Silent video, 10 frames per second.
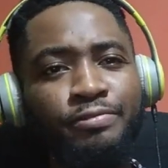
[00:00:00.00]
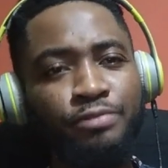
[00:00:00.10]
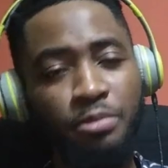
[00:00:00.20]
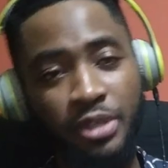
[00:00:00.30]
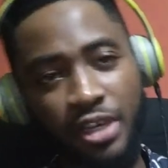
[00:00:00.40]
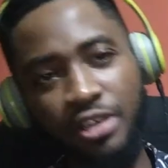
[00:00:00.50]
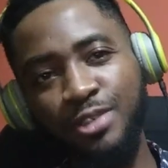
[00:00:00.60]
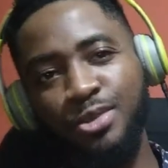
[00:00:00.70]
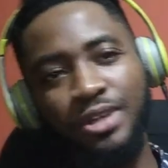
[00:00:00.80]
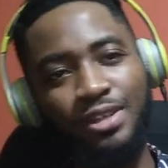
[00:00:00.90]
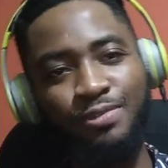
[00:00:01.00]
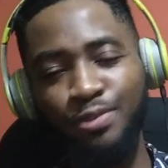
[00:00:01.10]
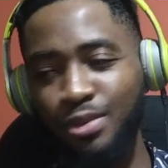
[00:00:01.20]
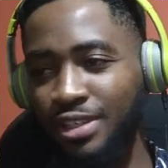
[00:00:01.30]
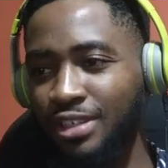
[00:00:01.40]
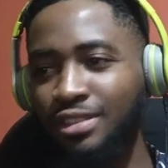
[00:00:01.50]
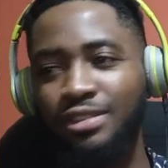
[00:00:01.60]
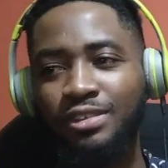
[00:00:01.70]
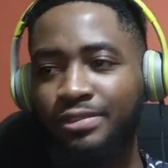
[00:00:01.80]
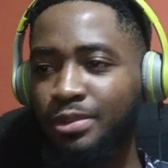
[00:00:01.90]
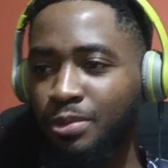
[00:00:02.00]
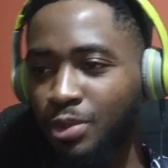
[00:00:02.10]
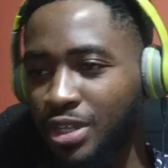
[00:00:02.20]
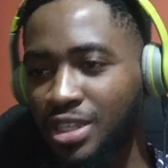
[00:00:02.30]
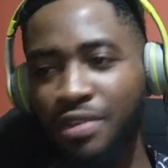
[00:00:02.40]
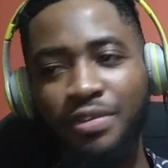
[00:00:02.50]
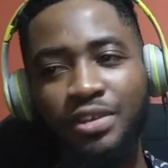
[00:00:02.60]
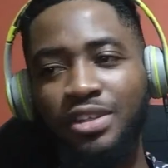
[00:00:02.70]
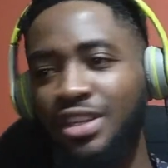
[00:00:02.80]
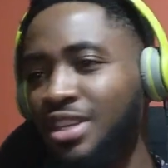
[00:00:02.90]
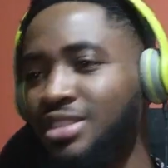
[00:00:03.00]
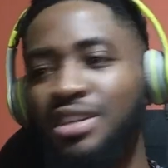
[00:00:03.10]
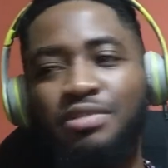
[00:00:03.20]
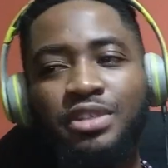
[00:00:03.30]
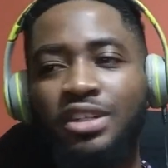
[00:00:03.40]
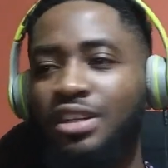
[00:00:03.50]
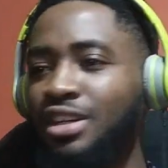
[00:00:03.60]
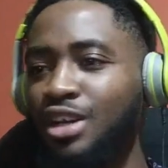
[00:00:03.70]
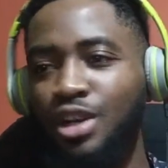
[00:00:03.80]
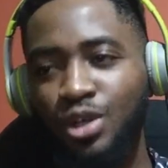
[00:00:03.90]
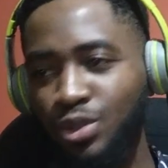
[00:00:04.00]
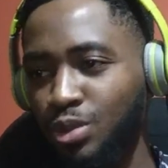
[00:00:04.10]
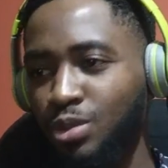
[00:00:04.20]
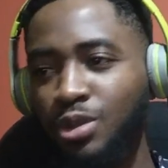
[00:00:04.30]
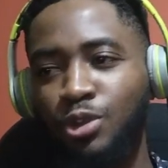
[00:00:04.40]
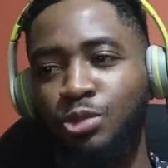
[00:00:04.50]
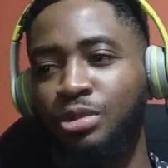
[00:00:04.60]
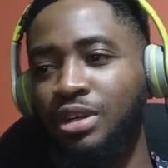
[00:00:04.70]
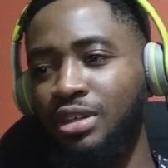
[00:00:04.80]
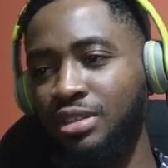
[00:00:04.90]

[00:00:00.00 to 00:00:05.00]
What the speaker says: From Kenya to California, from West Africa, East Africa, to the world, bro.